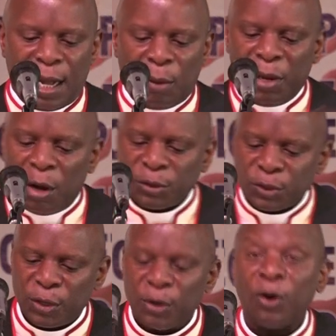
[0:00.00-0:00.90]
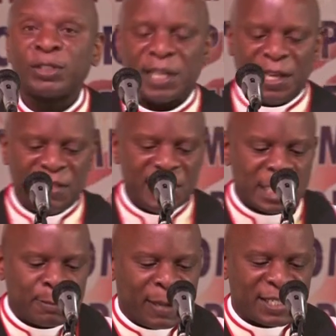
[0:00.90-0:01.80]
We also note in
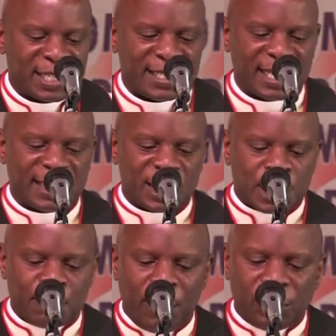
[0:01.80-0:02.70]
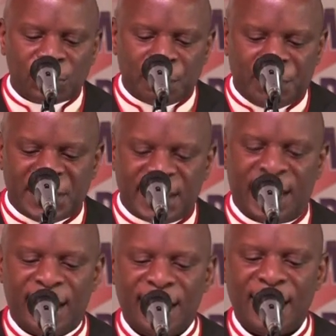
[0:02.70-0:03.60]
this passage that he spoke to
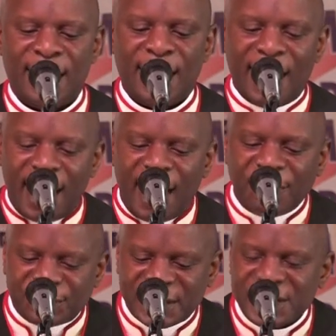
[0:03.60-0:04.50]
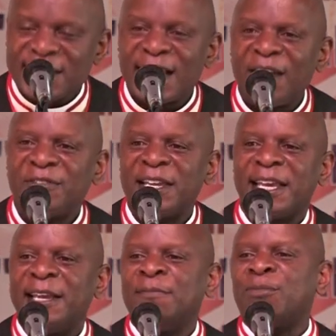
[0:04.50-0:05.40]
Peter after serving
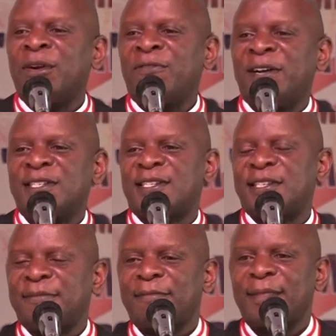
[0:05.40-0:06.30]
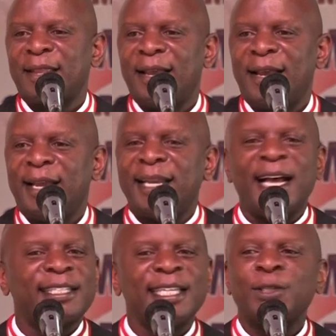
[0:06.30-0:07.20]
him breakfast. He
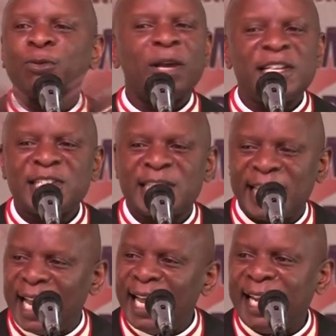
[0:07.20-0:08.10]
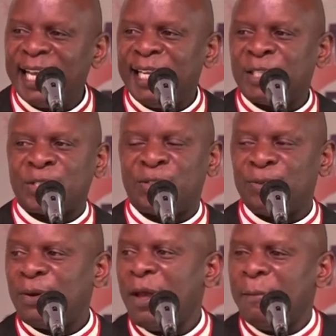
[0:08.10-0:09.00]
doesn't raise any
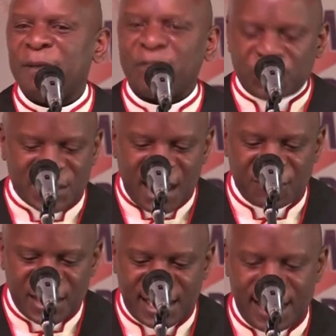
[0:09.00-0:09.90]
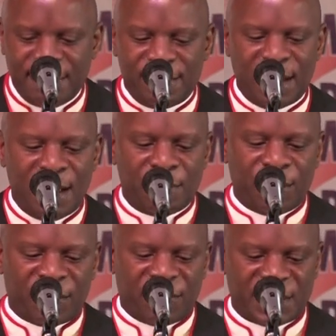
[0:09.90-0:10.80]
issue before serving him
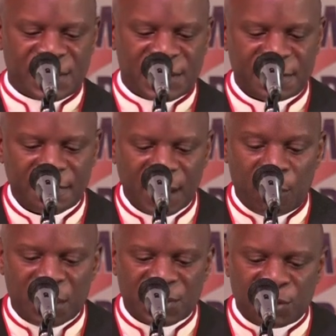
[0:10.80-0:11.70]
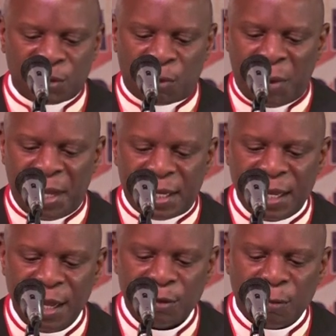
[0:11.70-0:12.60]
breakfast. He was not quick
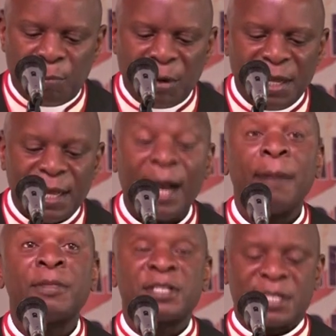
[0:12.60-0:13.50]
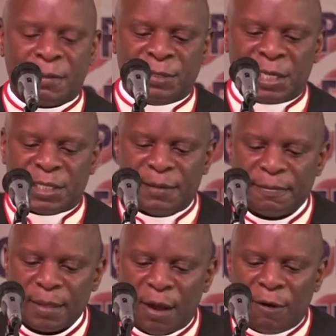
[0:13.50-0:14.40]
to bring up the subject
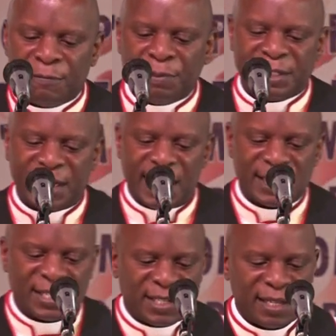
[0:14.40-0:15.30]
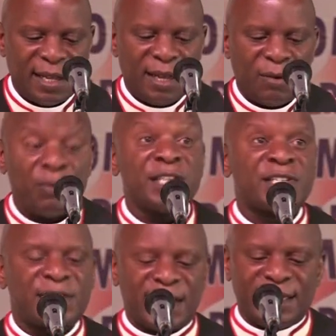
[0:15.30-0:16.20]
of Peter's
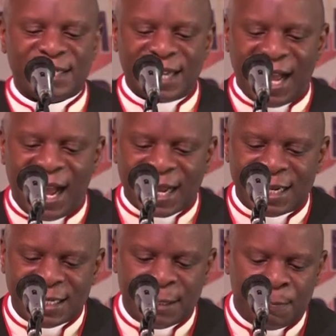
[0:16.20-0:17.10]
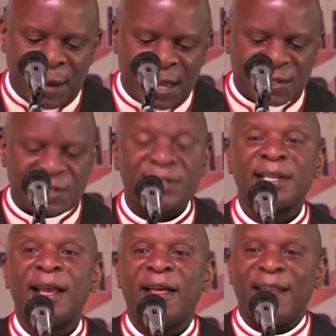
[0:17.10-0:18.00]
recent ugly past,
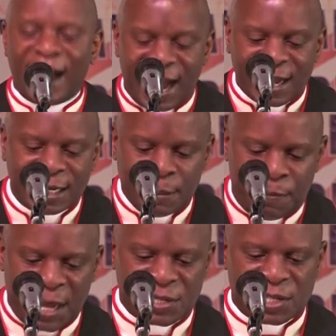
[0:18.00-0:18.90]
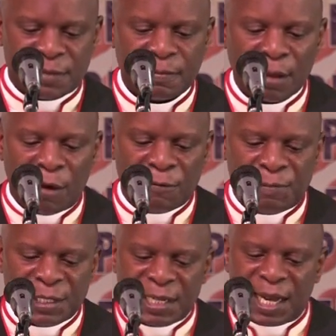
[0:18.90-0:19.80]
the ugly past of
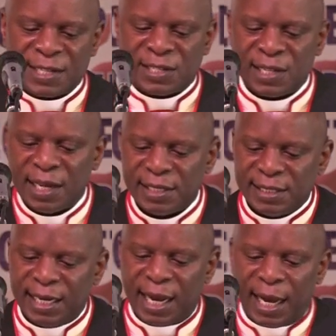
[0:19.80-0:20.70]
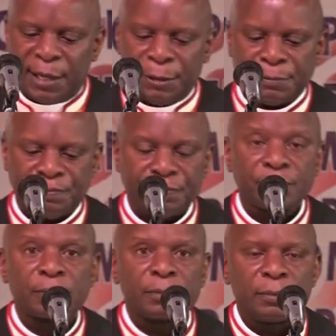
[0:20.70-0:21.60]
Peter's denial.
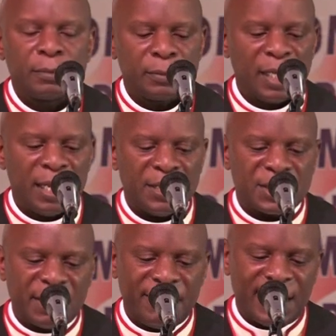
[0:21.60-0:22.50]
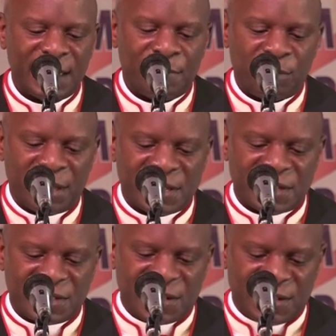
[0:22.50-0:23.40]
Similarly,
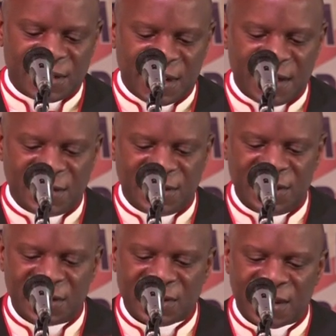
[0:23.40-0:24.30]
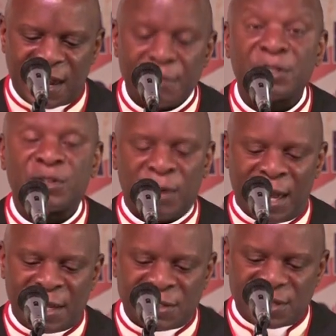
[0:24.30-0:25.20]
brothers and sisters, Jesus comes to
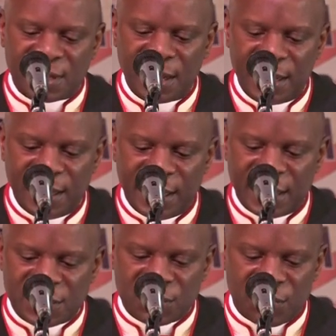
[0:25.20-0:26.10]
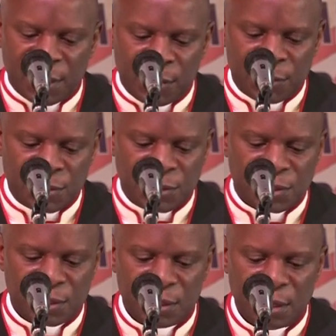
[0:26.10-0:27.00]
us in our struggles.